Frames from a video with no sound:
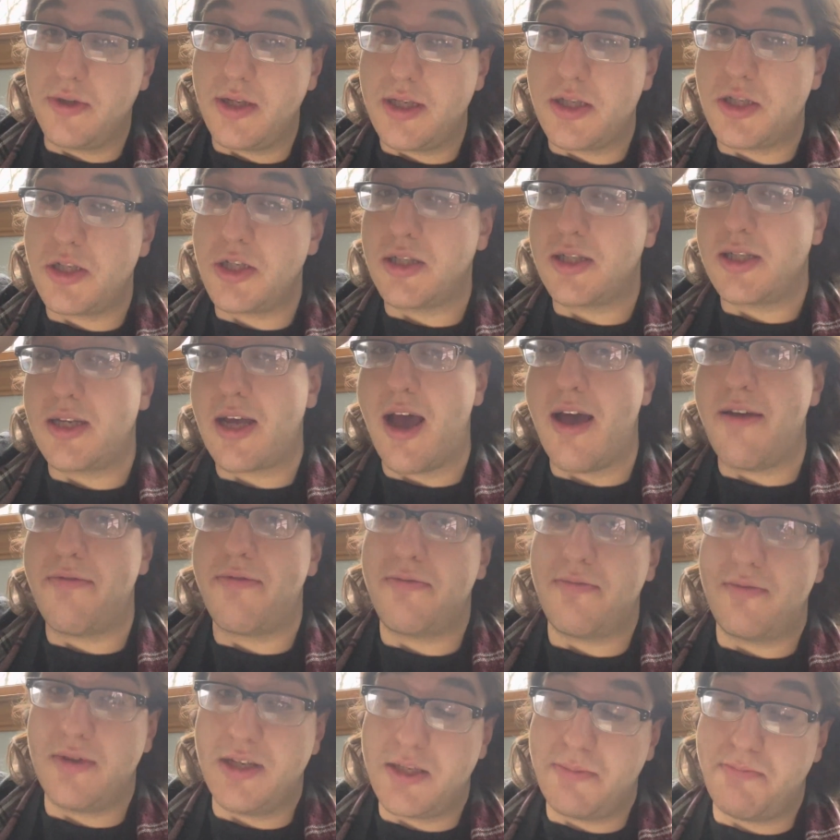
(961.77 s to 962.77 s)
It's just
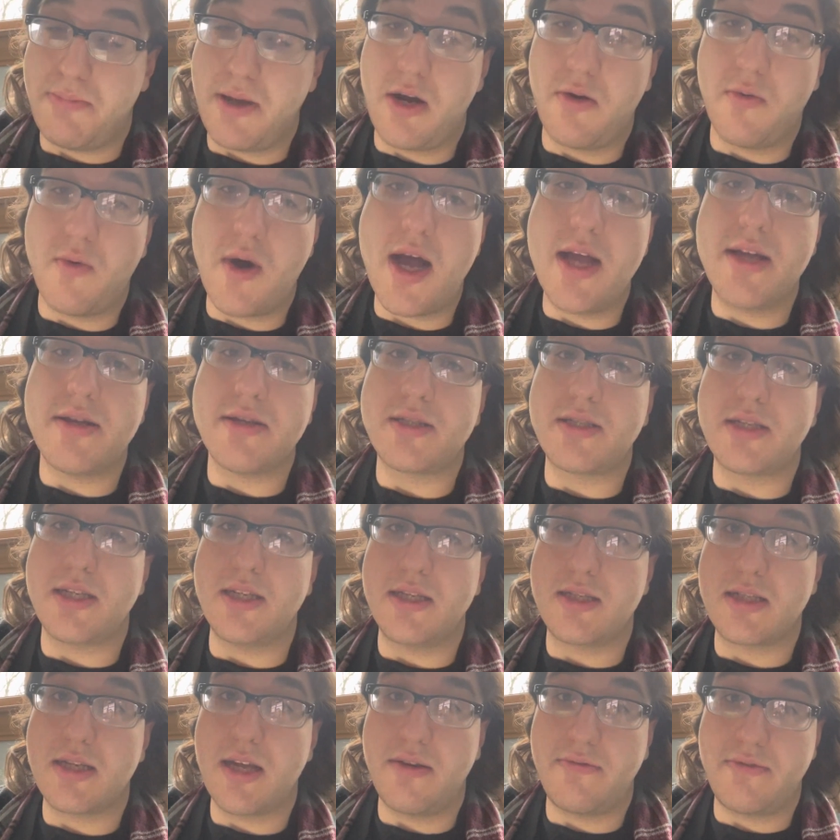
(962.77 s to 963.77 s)
it's been a while
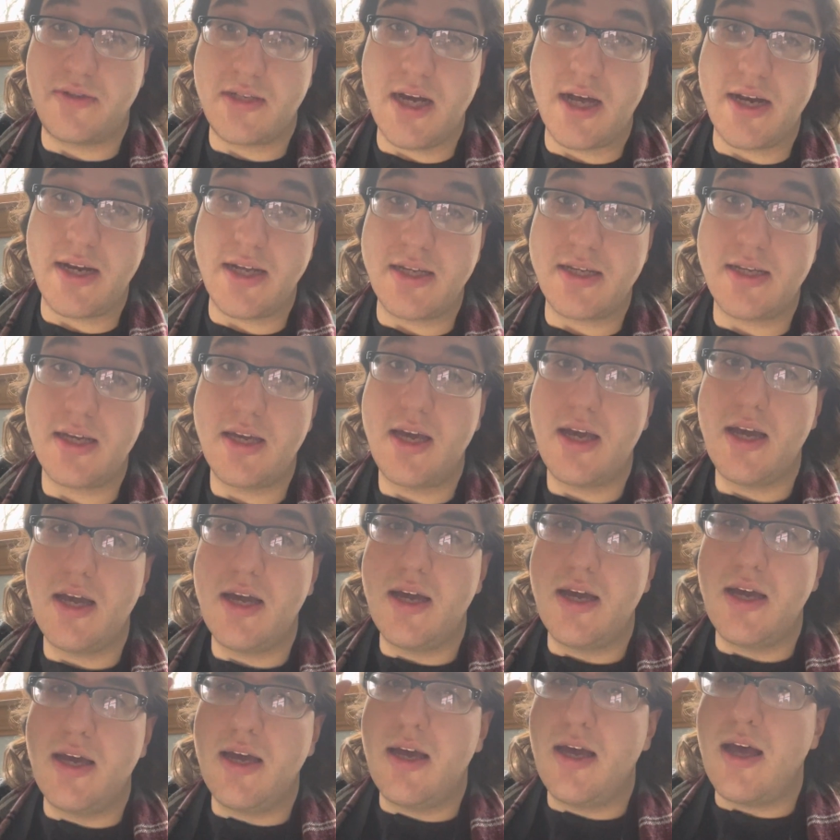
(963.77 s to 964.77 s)
since I've done it.
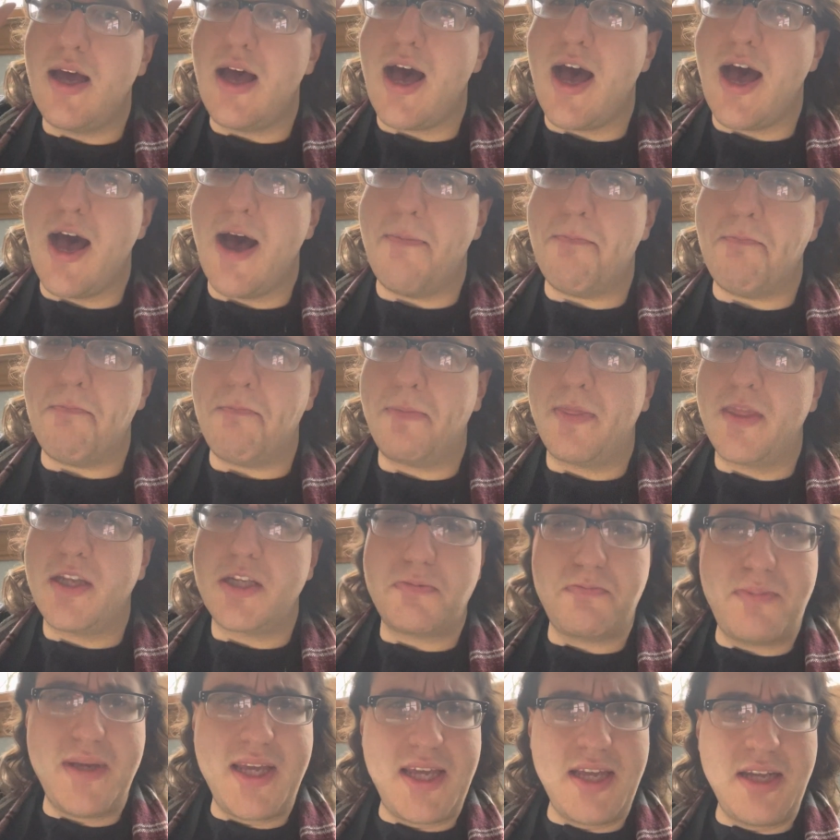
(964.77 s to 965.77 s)

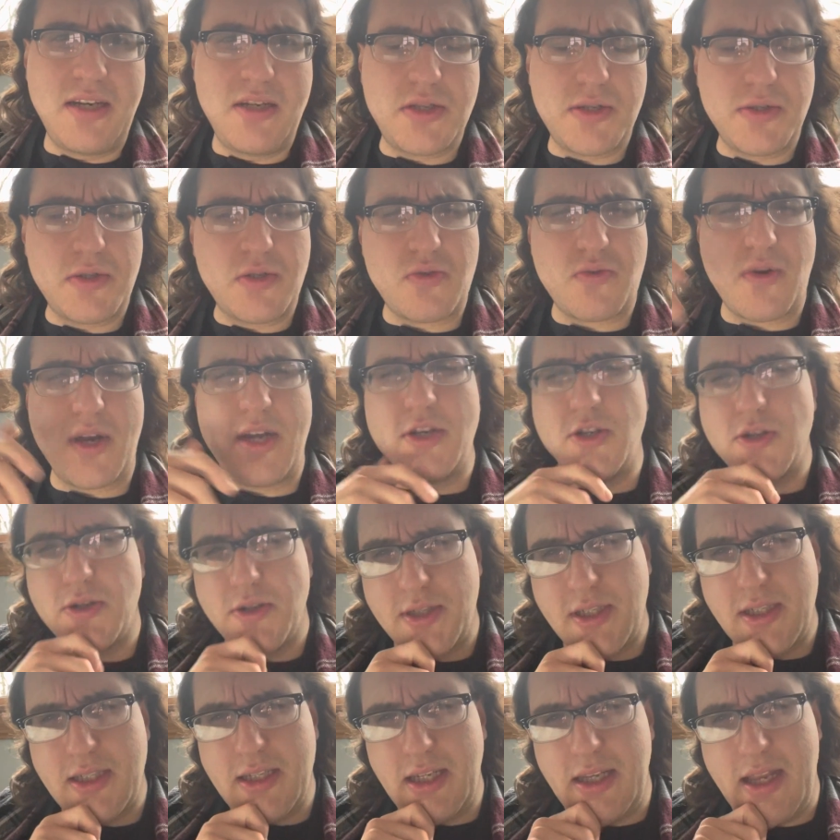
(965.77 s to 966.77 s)
Speaking to
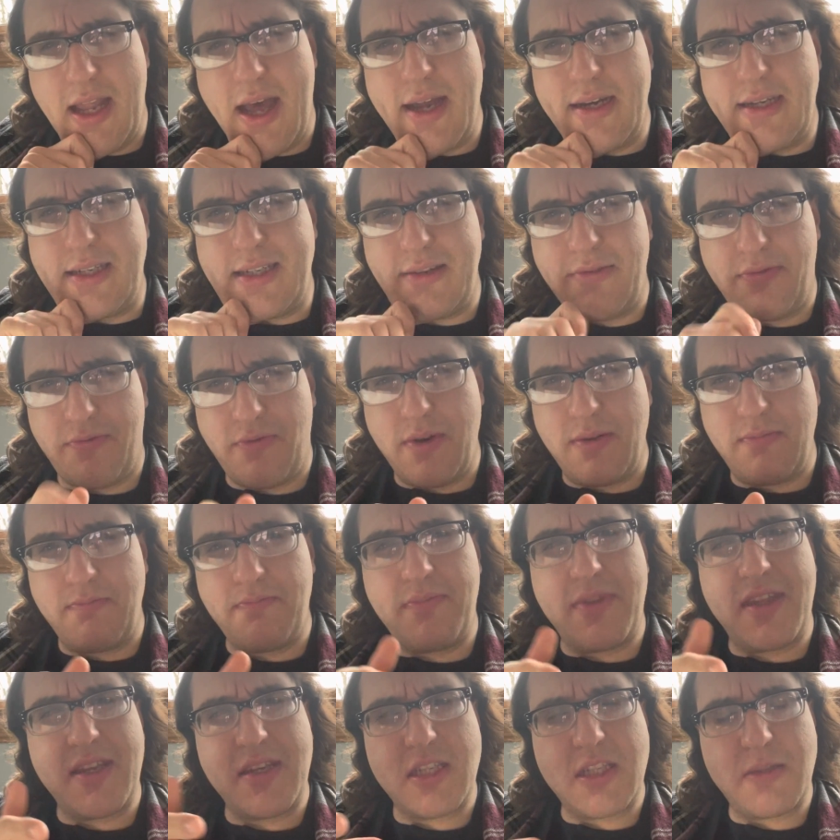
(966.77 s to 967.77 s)
strangers is a lot
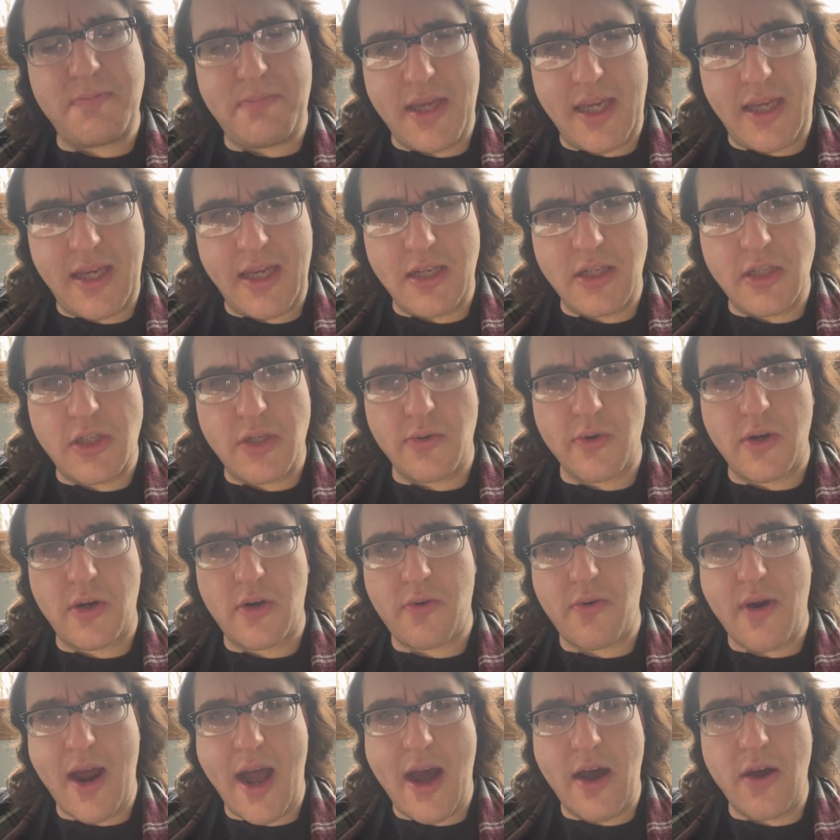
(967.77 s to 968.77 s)
different than speaking to a
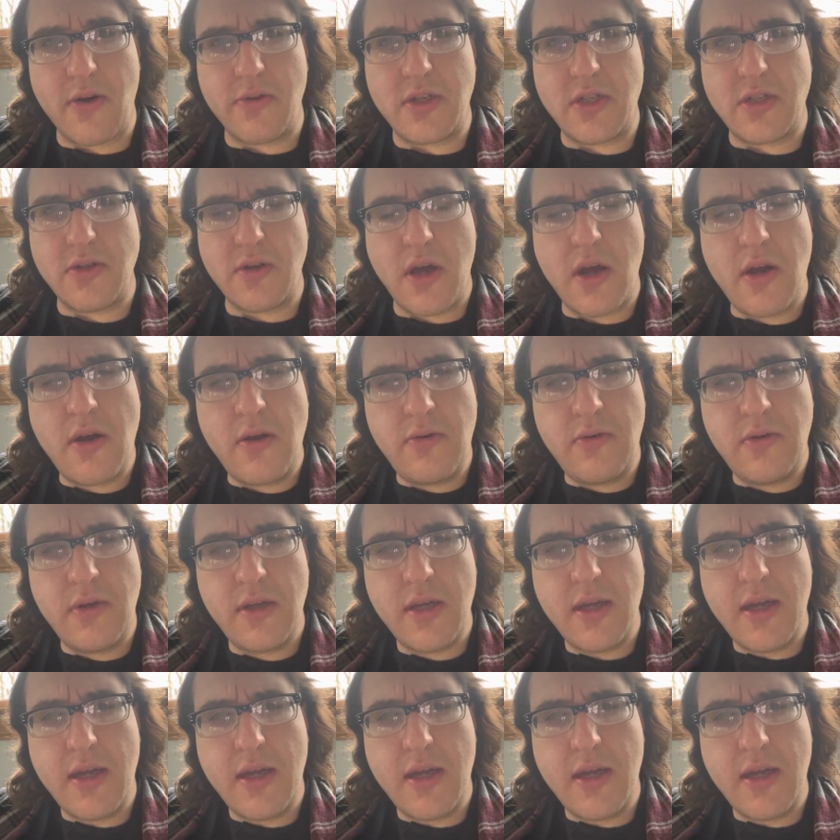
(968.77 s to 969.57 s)
crowd, you know?